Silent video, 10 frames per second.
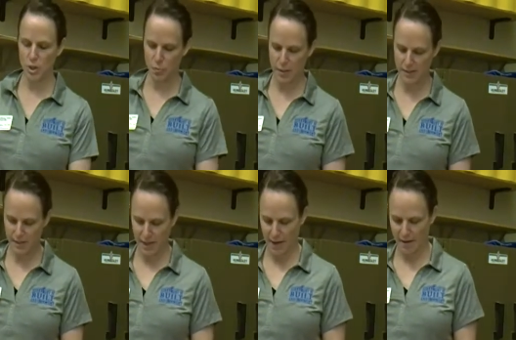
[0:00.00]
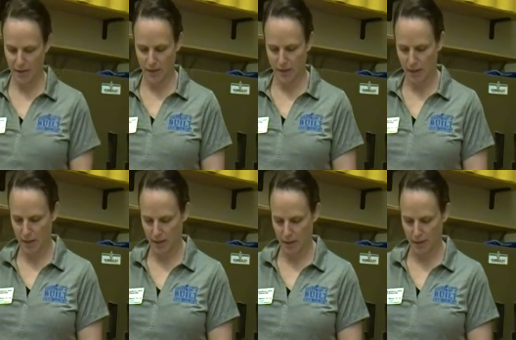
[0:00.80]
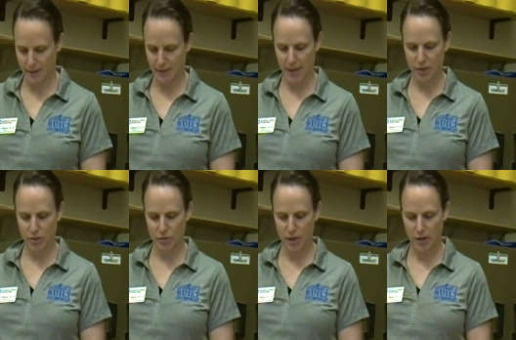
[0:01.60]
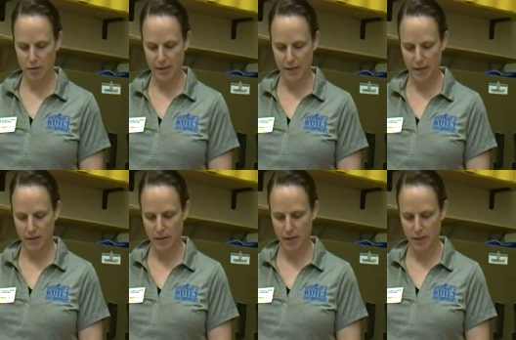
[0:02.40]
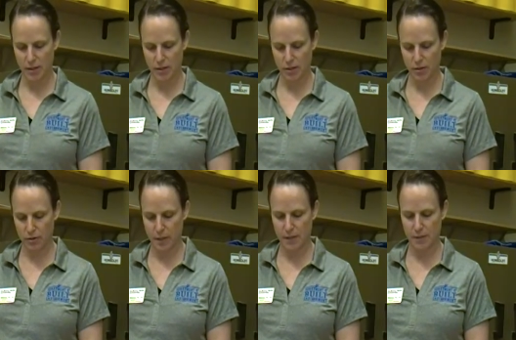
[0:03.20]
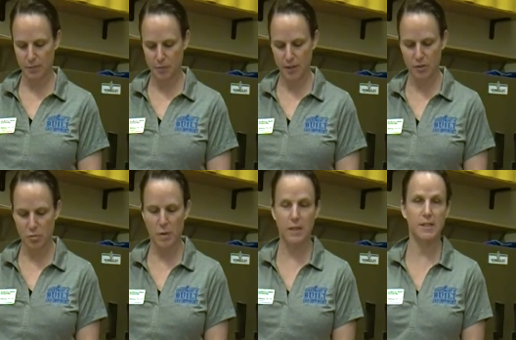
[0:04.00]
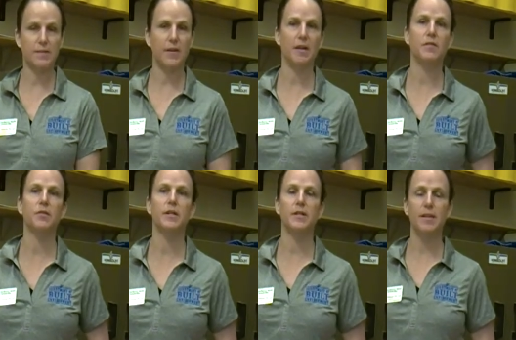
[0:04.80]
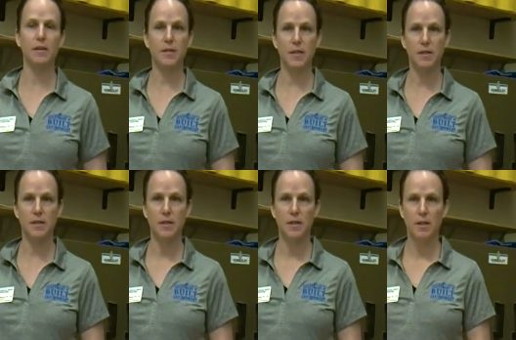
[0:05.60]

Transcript: you must have it's set to 110 degrees plus or minus 5 degrees Celsius.